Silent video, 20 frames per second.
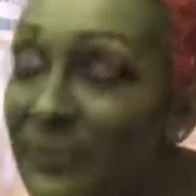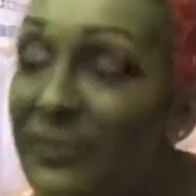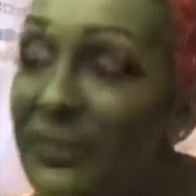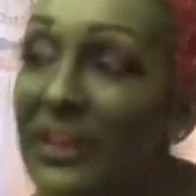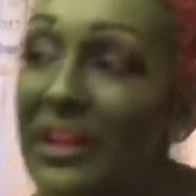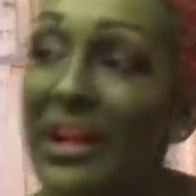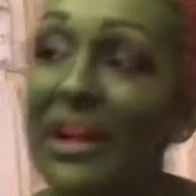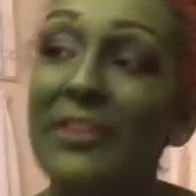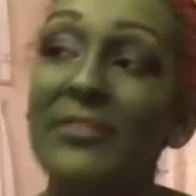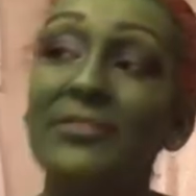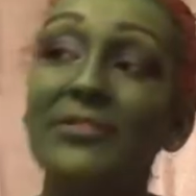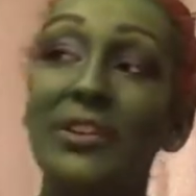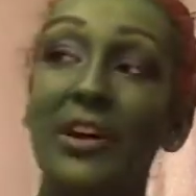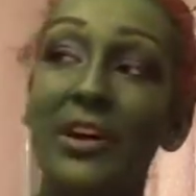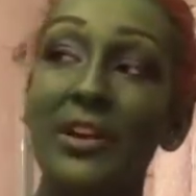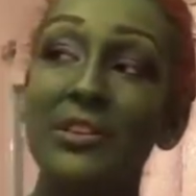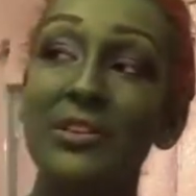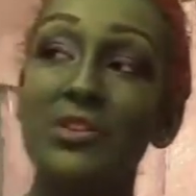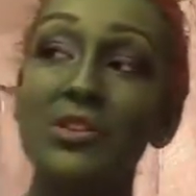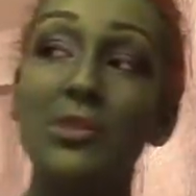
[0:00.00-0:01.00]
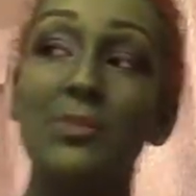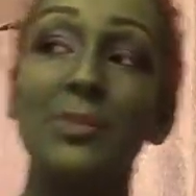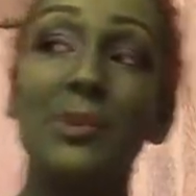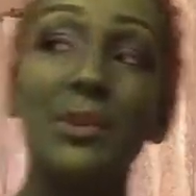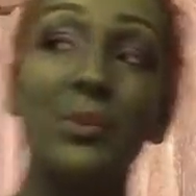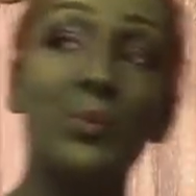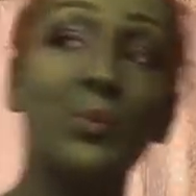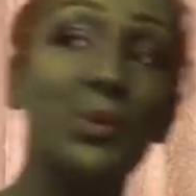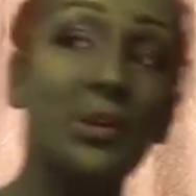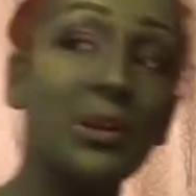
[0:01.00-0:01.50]
Like, I've done so many
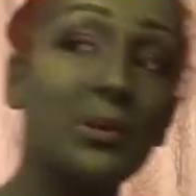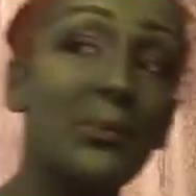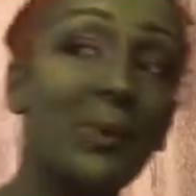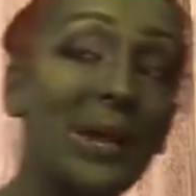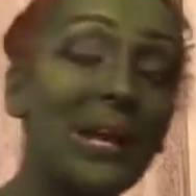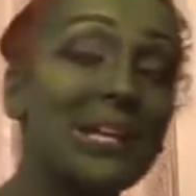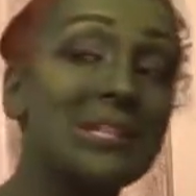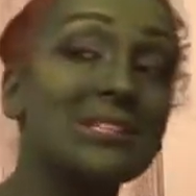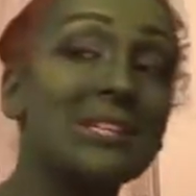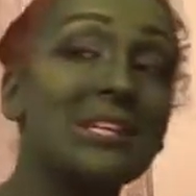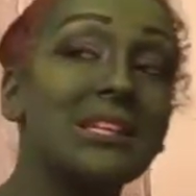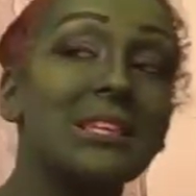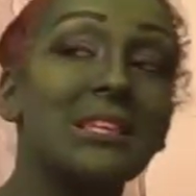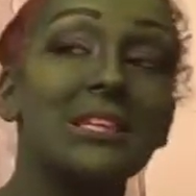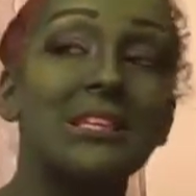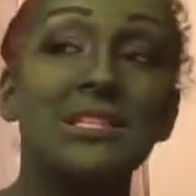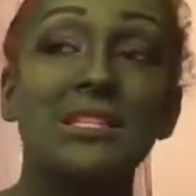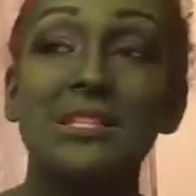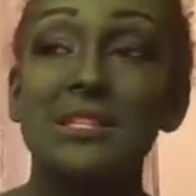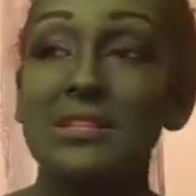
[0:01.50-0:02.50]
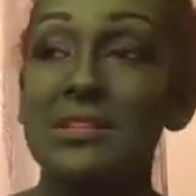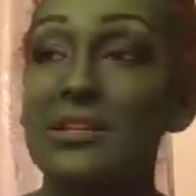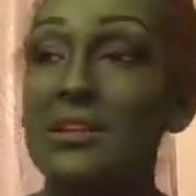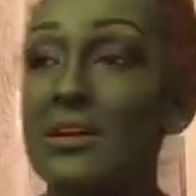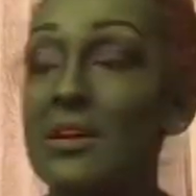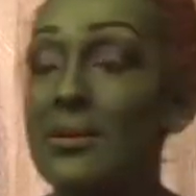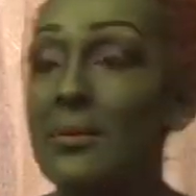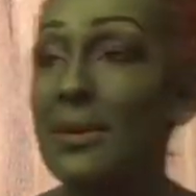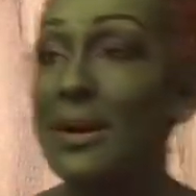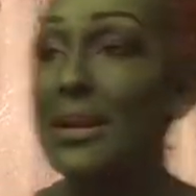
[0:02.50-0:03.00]
weird paints like this
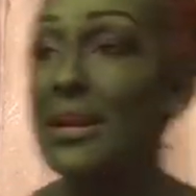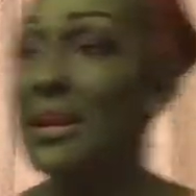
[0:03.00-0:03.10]
by